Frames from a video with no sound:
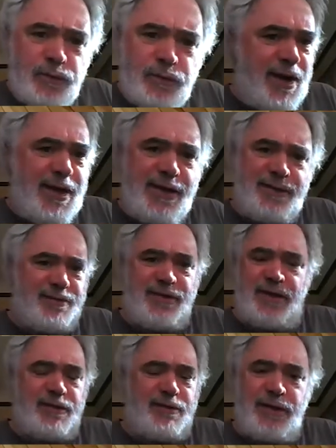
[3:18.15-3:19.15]
today it's
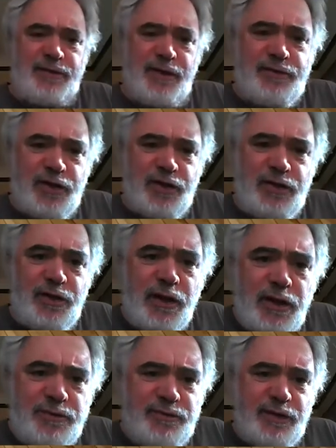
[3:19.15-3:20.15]
it, it, it's
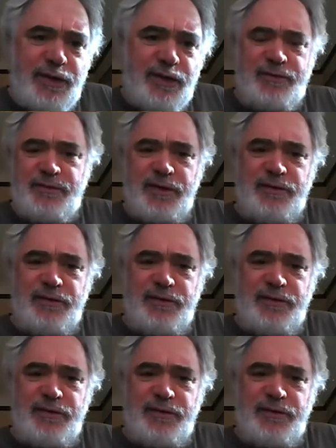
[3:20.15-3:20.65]
it's the it's,